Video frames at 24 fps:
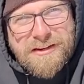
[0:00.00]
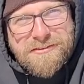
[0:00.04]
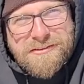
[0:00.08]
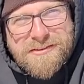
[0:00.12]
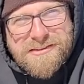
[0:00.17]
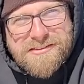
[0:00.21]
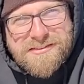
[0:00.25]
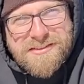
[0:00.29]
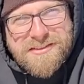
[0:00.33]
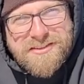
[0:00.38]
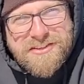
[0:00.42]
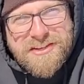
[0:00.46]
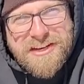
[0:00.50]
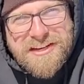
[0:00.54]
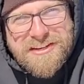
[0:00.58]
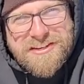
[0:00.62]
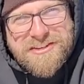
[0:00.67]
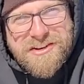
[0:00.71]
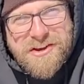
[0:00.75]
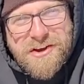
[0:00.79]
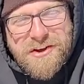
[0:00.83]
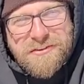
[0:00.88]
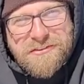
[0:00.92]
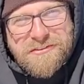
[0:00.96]
to change
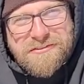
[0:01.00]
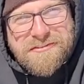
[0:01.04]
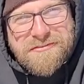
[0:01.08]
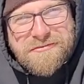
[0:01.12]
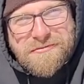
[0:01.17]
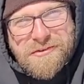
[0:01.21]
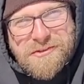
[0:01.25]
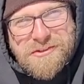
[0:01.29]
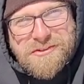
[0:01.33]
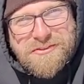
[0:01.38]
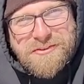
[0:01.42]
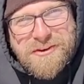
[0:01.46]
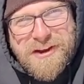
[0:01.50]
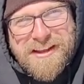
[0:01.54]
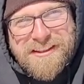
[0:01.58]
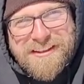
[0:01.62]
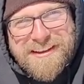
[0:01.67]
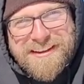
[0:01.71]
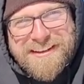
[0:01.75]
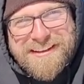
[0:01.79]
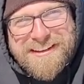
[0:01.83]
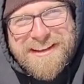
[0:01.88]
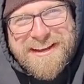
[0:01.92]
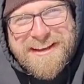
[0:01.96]
out. We'll try that
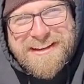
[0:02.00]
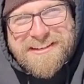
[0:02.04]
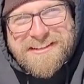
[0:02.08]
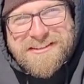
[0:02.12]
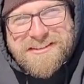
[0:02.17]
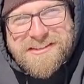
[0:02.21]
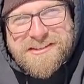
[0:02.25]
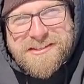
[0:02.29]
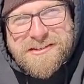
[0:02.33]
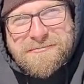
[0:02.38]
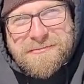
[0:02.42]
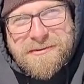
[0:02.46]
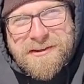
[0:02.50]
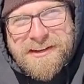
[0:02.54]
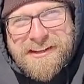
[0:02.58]
again in just a minute.